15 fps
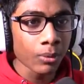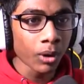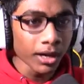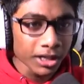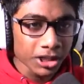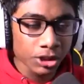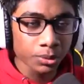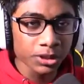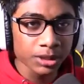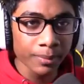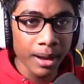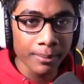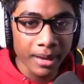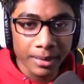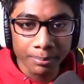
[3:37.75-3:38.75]
I want to switch
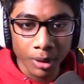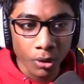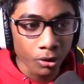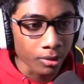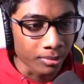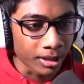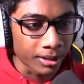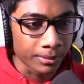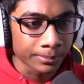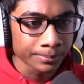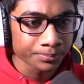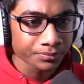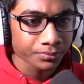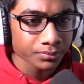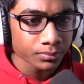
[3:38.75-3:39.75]
my main Pokemon,
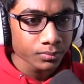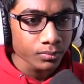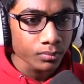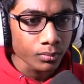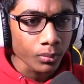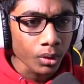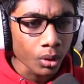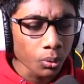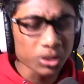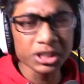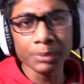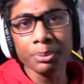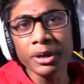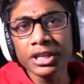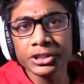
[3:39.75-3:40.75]
which
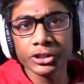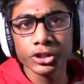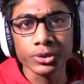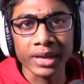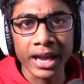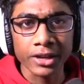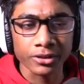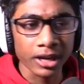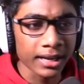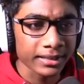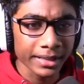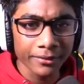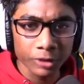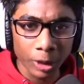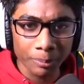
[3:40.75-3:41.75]
I'm pretty sure you can. You got to
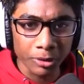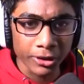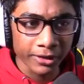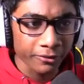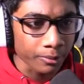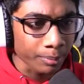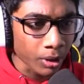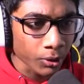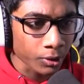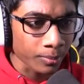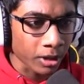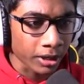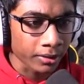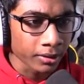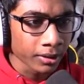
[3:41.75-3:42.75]
level up your different
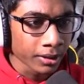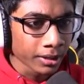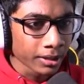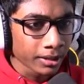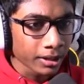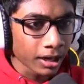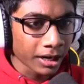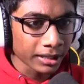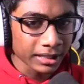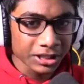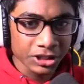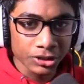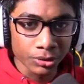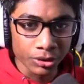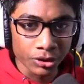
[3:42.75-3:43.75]
Pokemon. Alright,
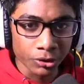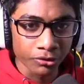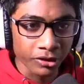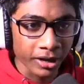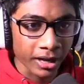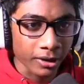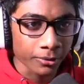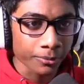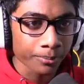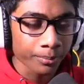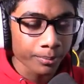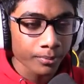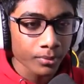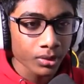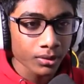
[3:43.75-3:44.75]
let's do you for now.
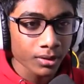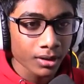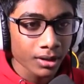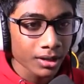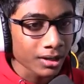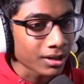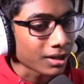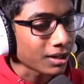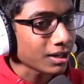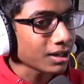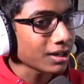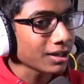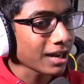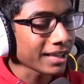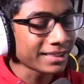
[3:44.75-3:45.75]

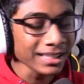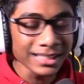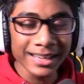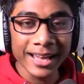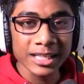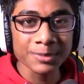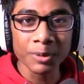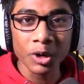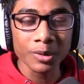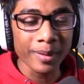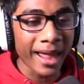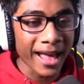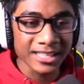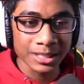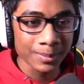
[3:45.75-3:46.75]
I think the next Pokemon has